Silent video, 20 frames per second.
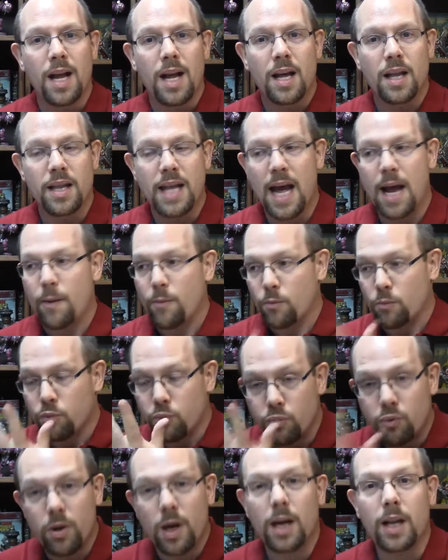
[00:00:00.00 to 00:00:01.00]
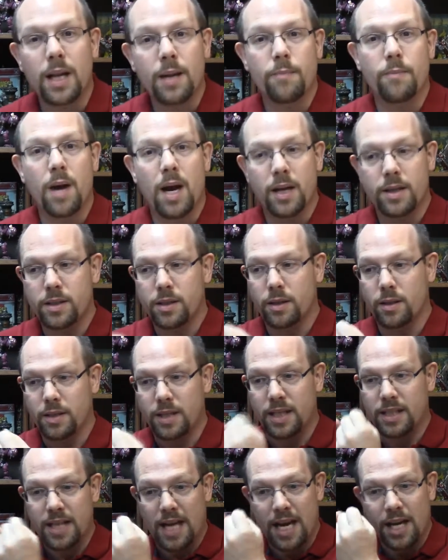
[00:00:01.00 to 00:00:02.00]
that really much
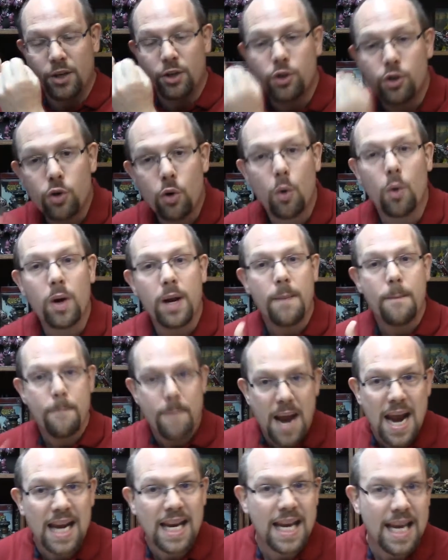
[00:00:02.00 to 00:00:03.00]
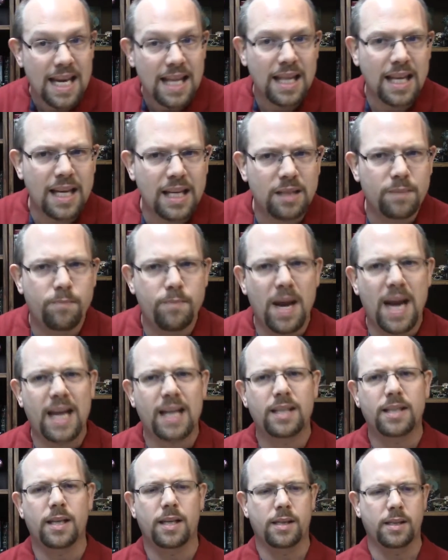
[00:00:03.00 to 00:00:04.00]
just enjoy making these
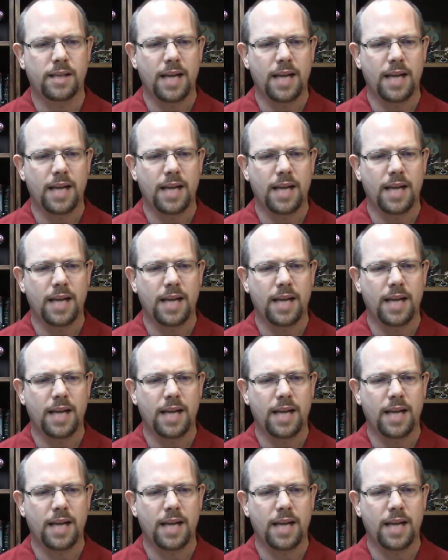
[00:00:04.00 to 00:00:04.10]
bases.